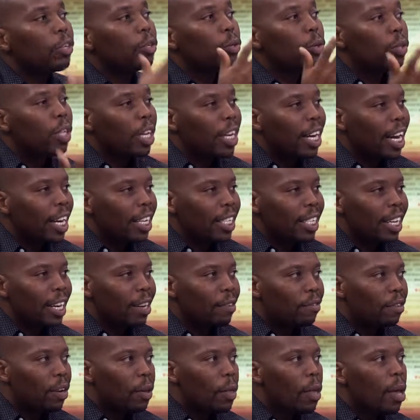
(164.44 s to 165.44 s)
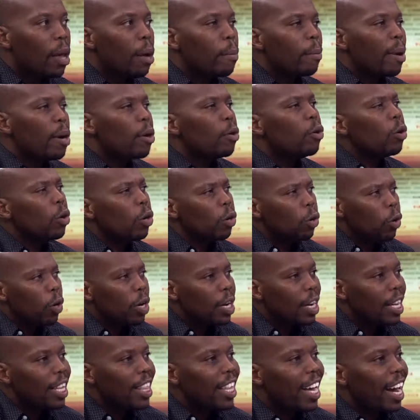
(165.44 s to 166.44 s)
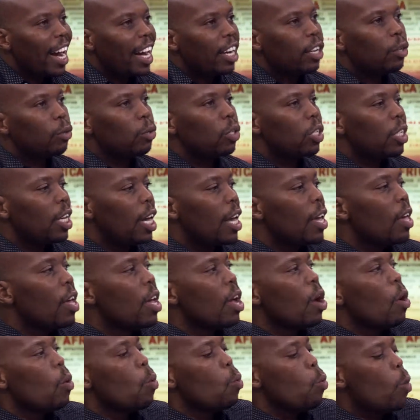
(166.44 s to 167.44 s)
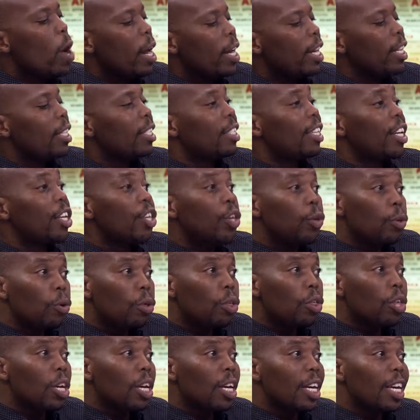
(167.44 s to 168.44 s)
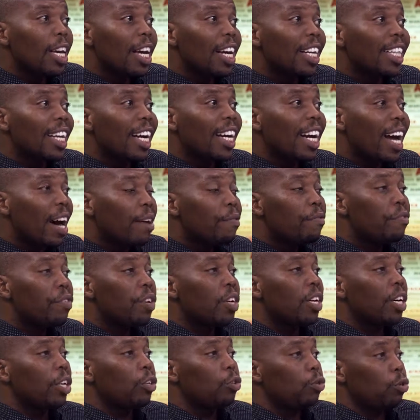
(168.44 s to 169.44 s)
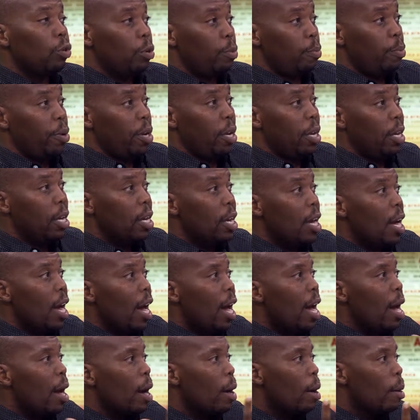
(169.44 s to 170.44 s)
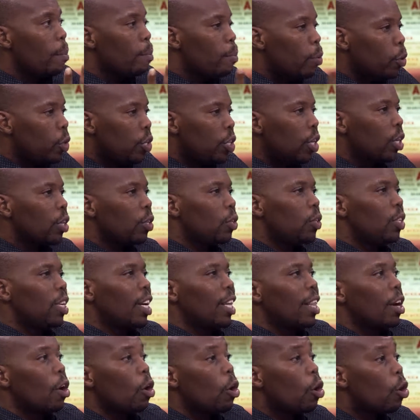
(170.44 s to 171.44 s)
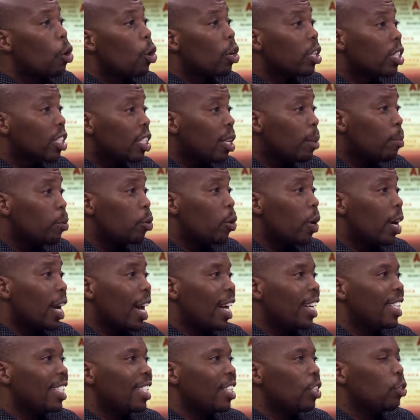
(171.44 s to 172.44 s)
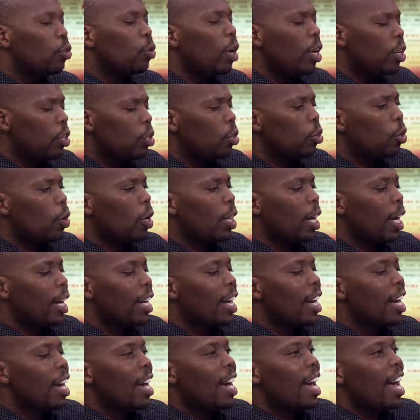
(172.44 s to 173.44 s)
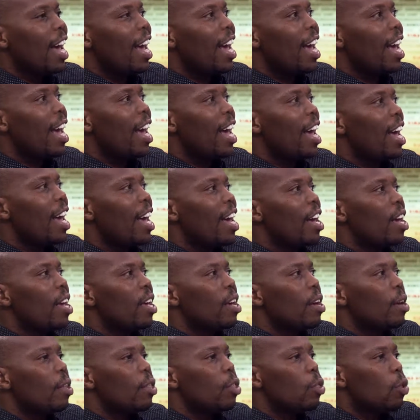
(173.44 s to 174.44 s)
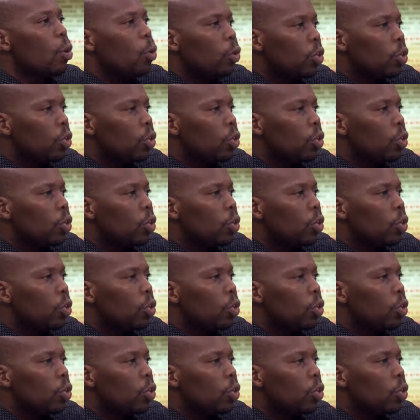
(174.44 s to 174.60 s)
the next level. But not only that, to say, what is the new thinking that Africa should be putting together or conceptualizing to ensure that those